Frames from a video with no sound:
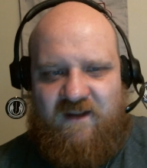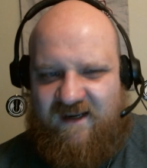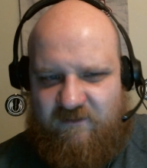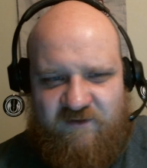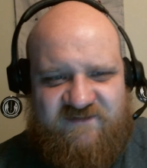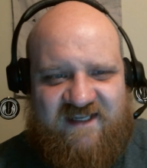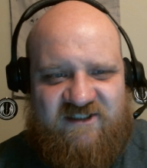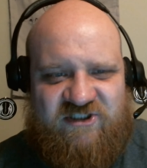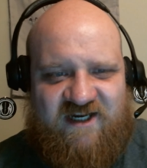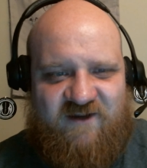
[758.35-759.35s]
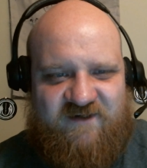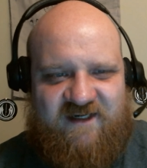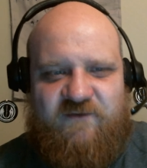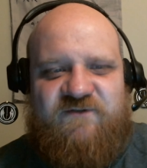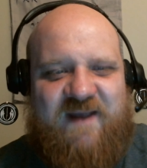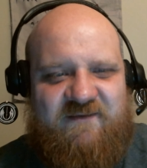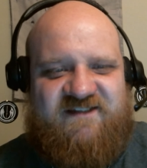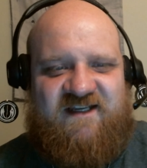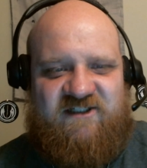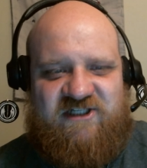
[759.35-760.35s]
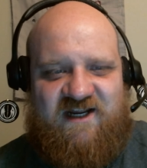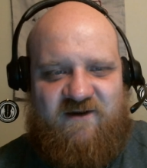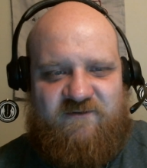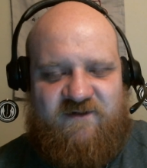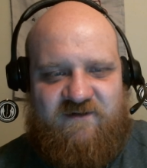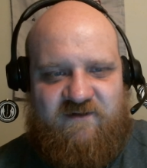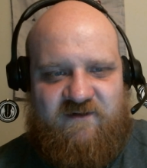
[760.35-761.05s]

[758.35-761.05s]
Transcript: Anyone who's had a child, anyone who's babysat a child,